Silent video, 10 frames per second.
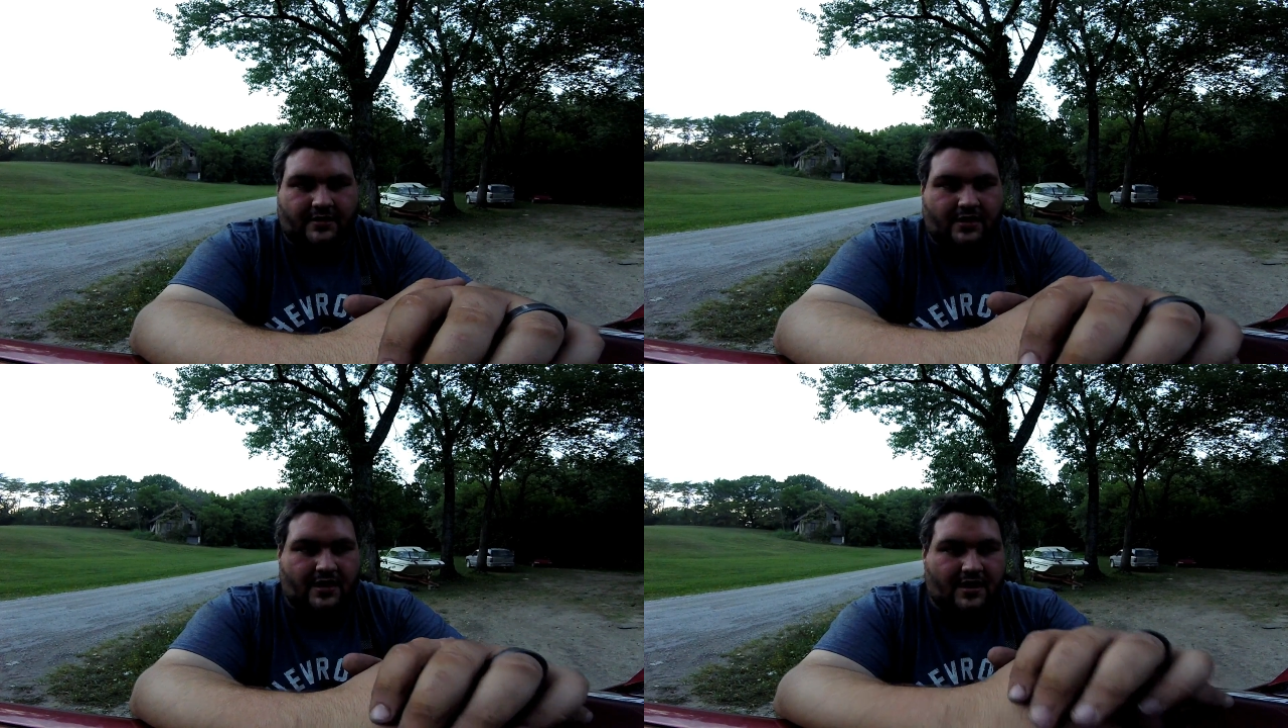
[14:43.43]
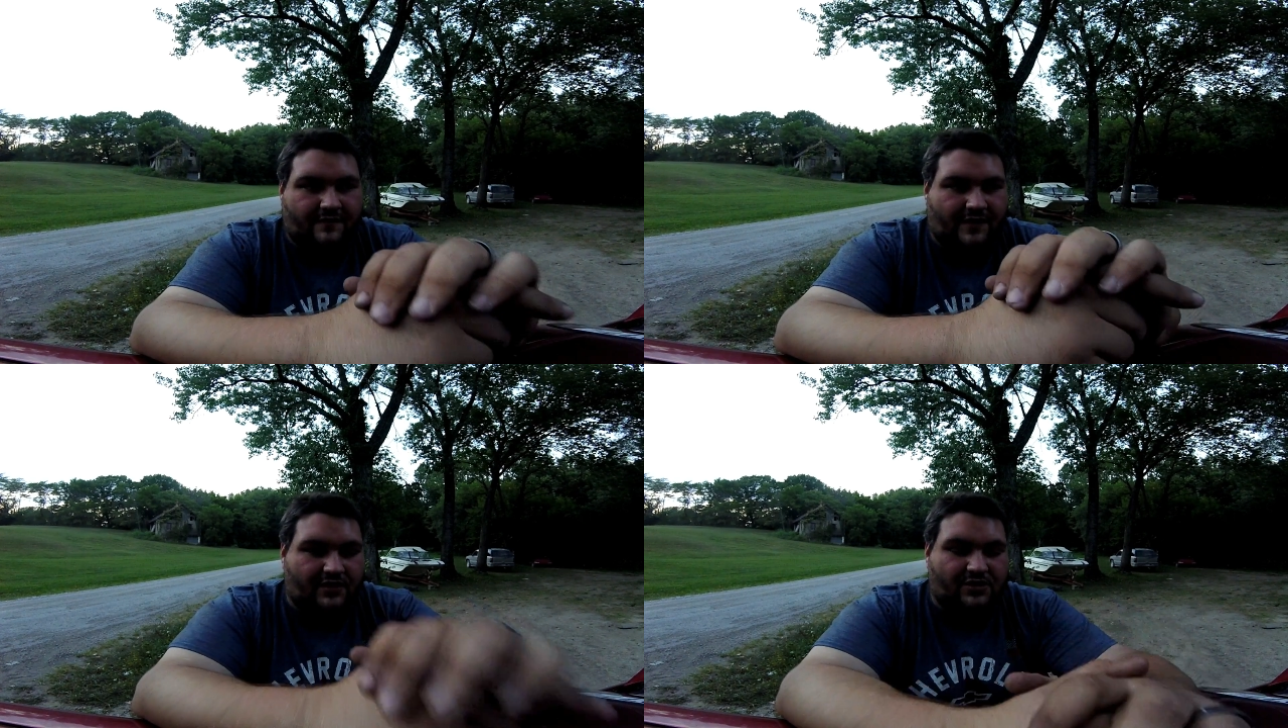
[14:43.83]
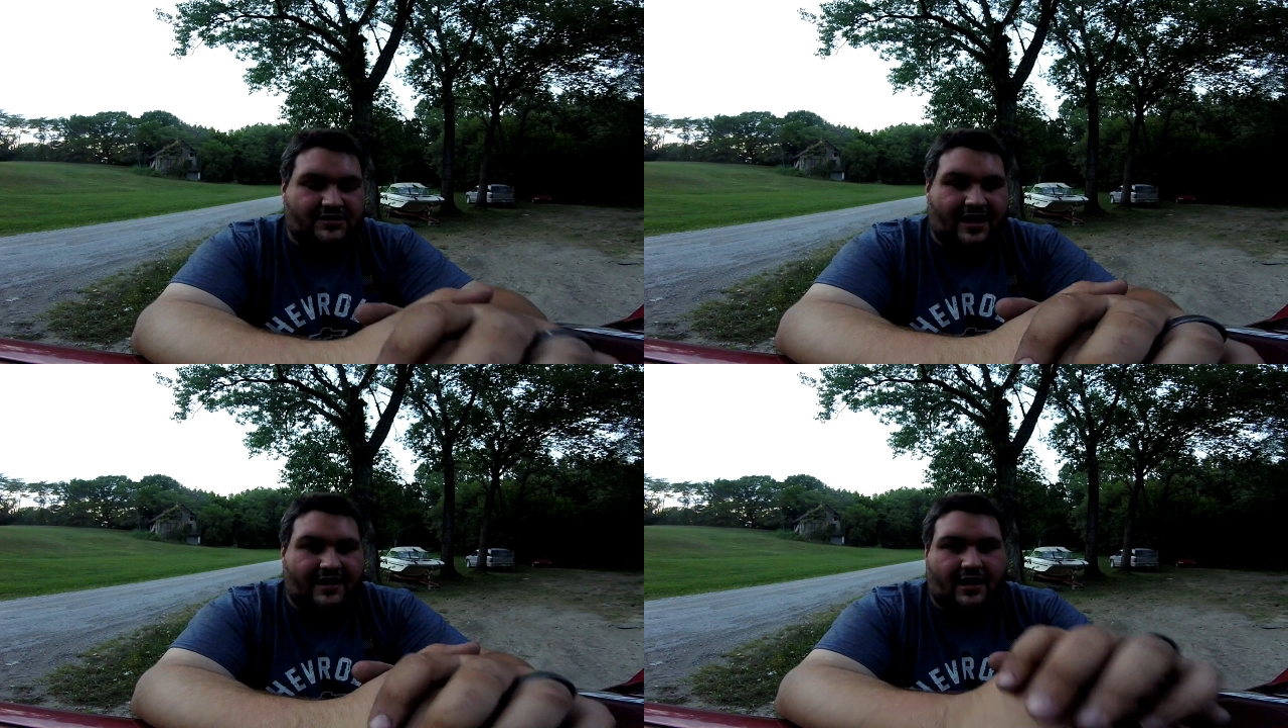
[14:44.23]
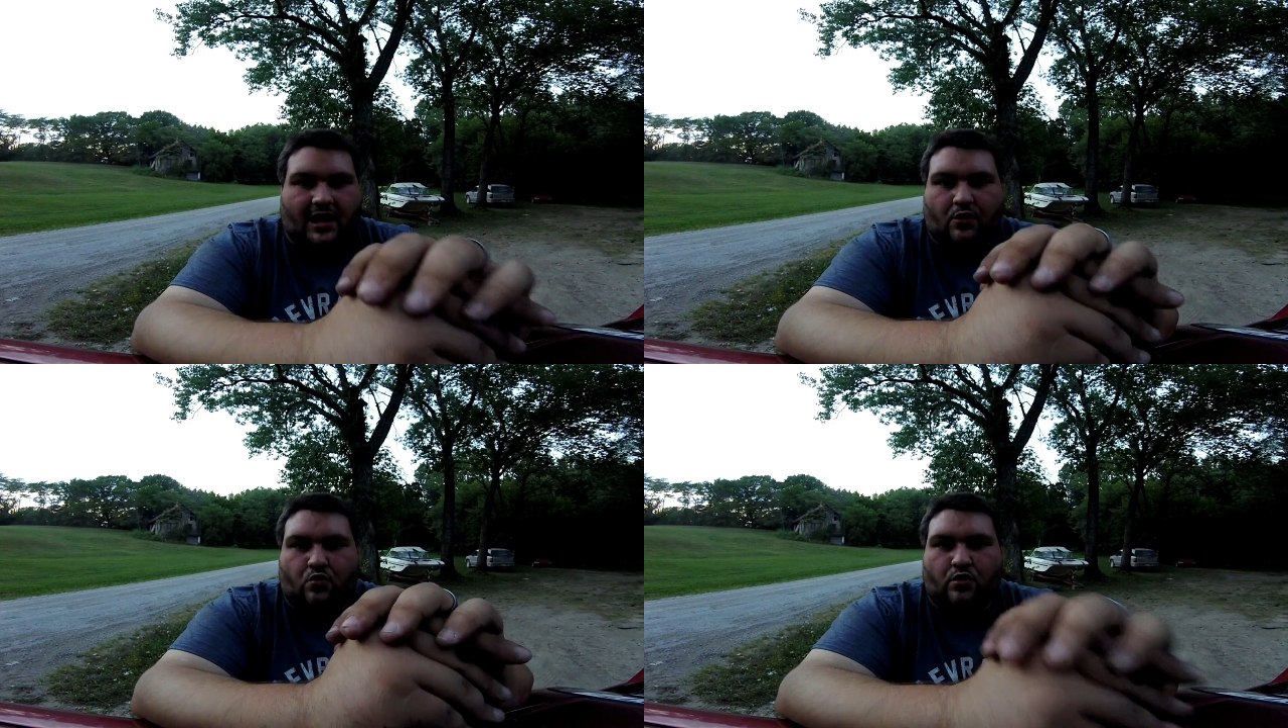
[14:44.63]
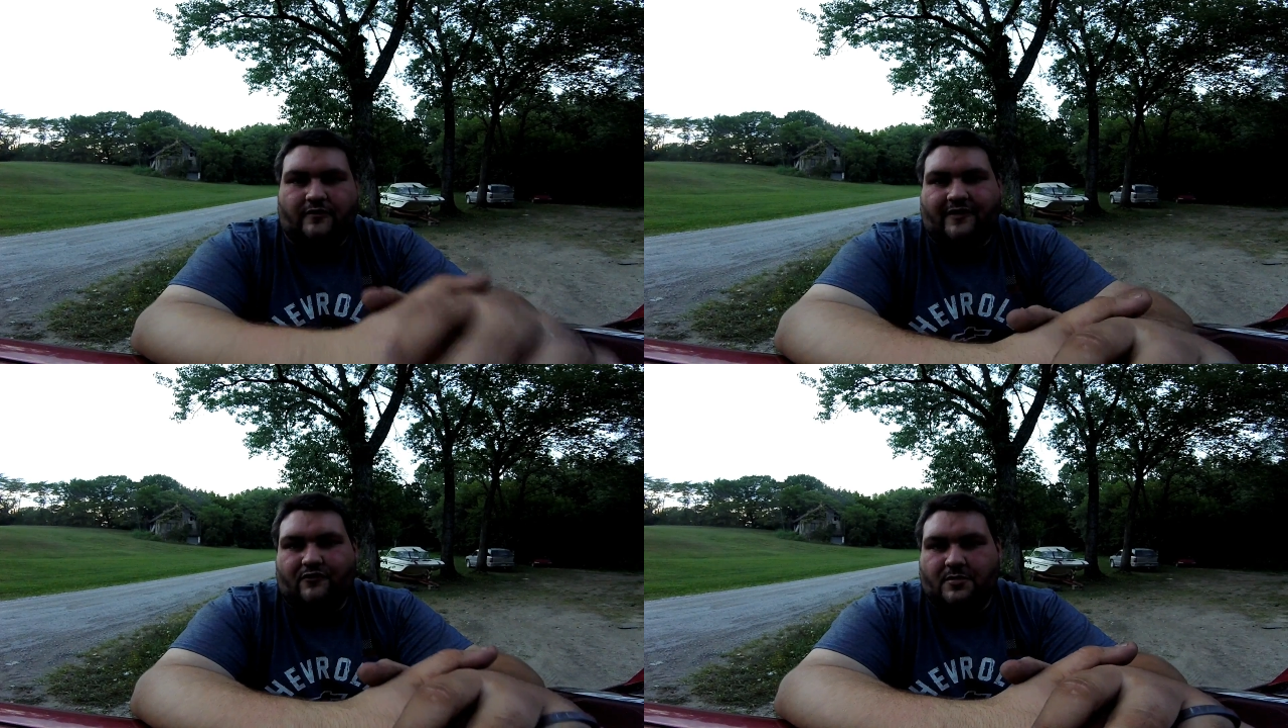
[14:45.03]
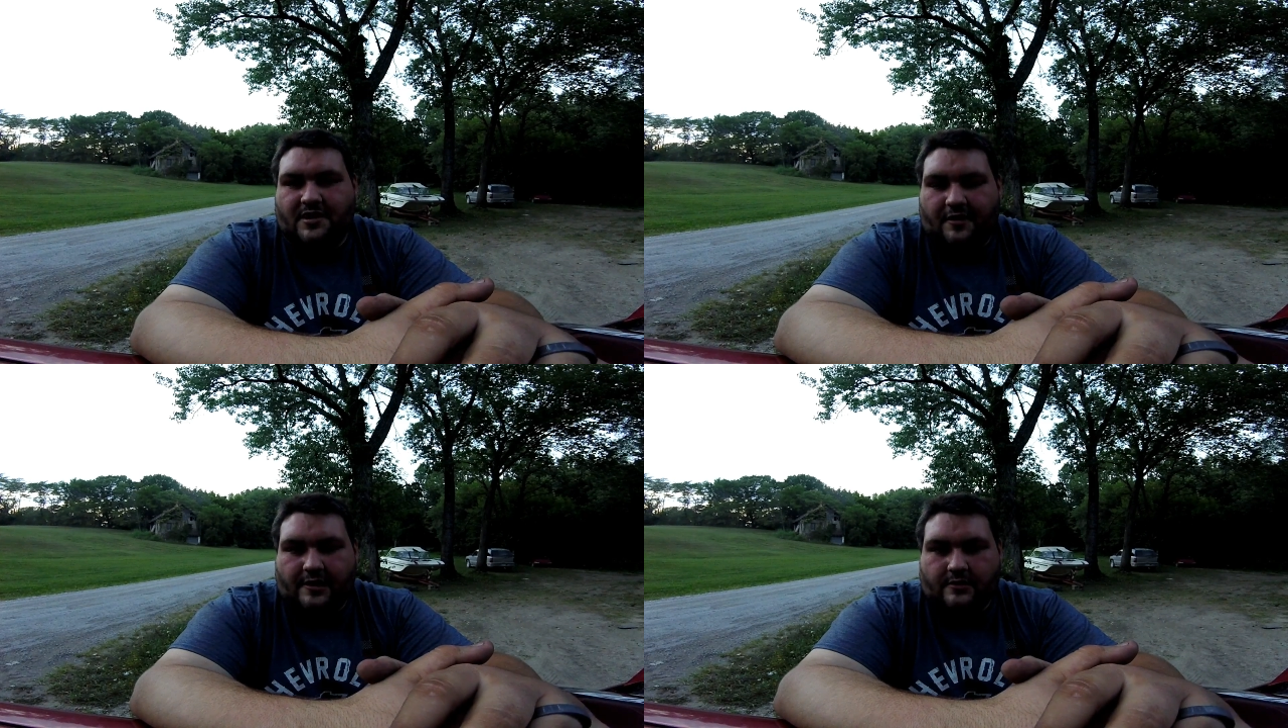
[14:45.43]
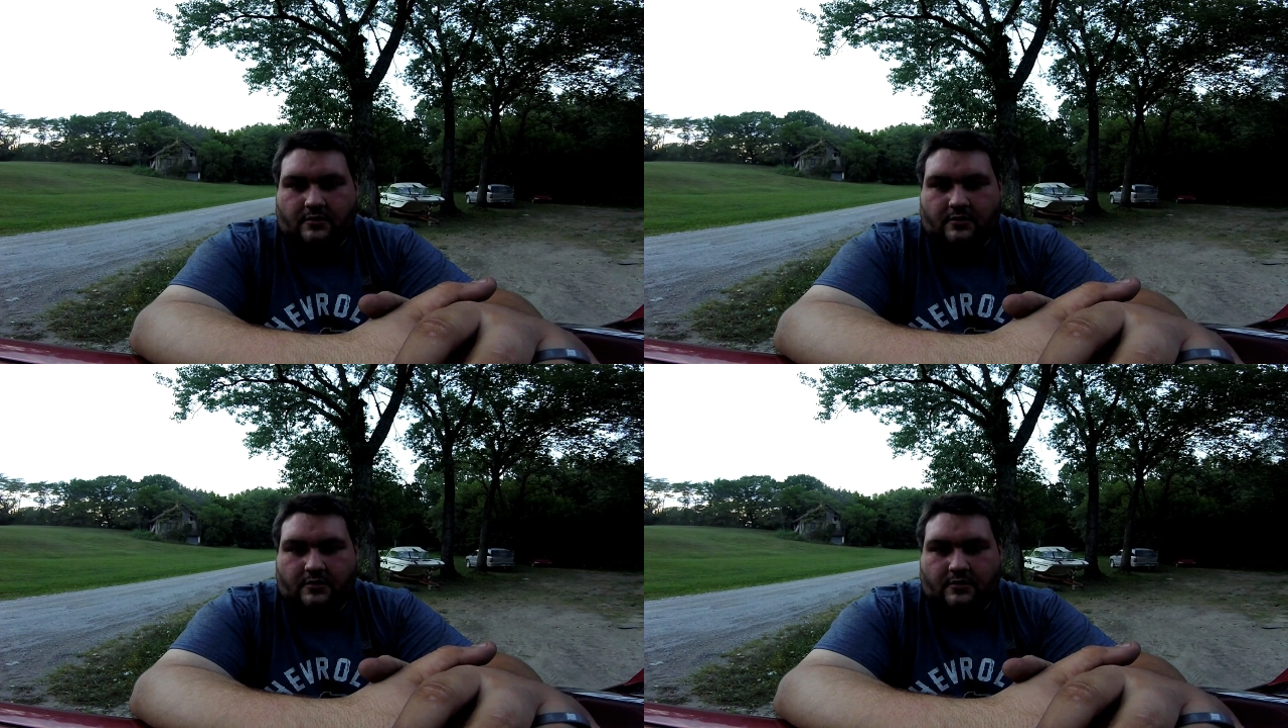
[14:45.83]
If I looked at it, I would have never bid on it.